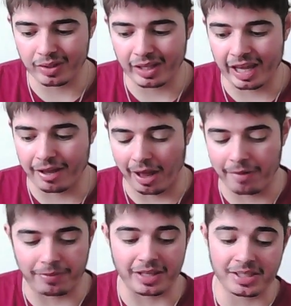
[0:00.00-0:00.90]

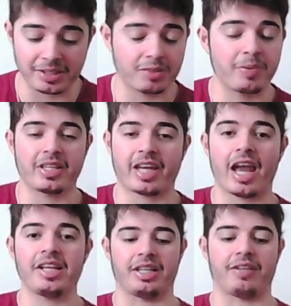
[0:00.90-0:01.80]
if this is to be the
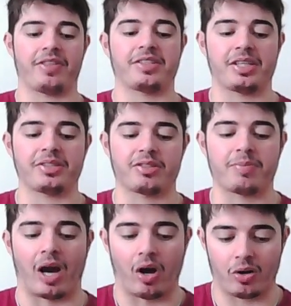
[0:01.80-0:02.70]
case, and if this is to
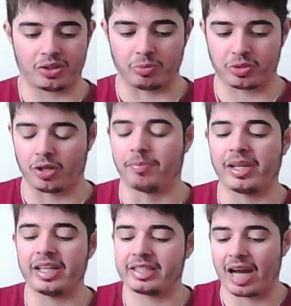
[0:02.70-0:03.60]
be Arsenal's
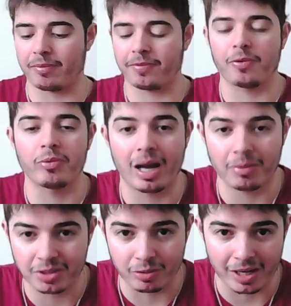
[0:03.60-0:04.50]
complete downfall now
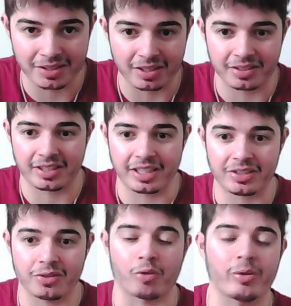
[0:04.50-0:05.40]
to the rest of the
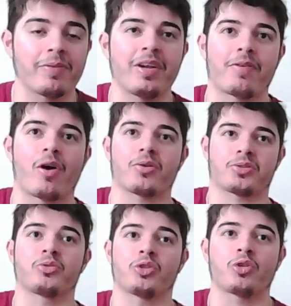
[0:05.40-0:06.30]
season, or even if
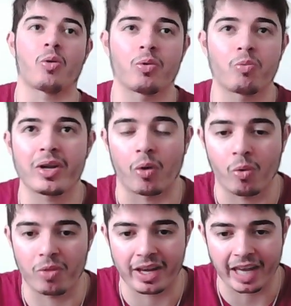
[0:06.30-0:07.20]
Arsenal do go on and win all
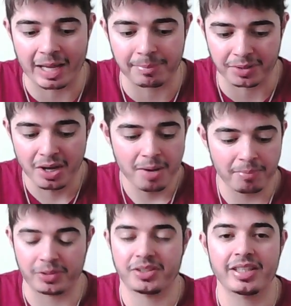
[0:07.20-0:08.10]
their games,
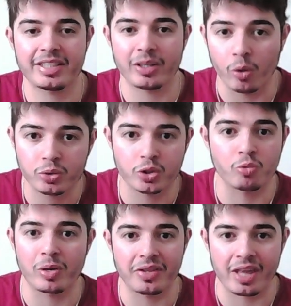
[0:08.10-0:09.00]
but City also
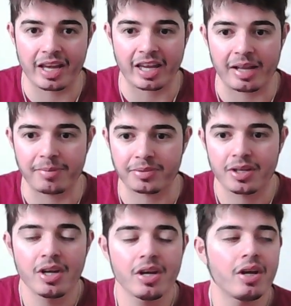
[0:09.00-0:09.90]
win their games,
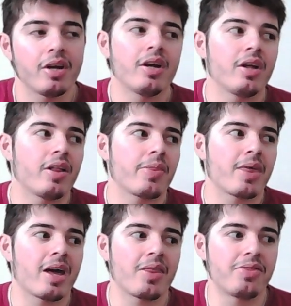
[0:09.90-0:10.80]

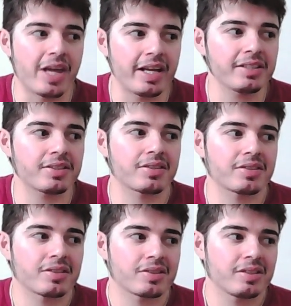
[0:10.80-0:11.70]
this
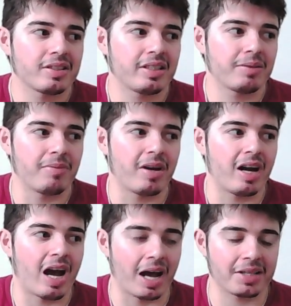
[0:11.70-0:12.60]

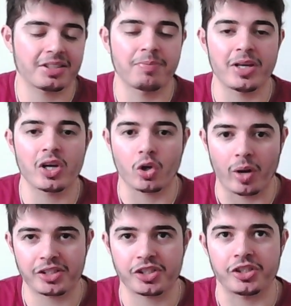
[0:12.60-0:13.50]
has to be a
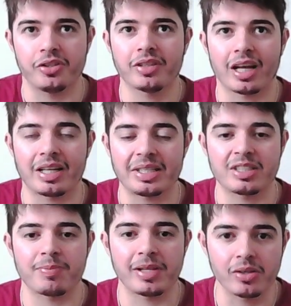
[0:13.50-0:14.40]
question that needs to
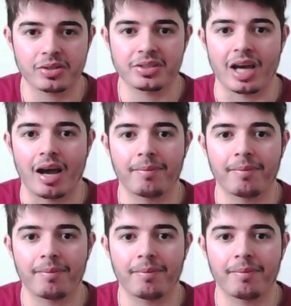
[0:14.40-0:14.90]
be looked at.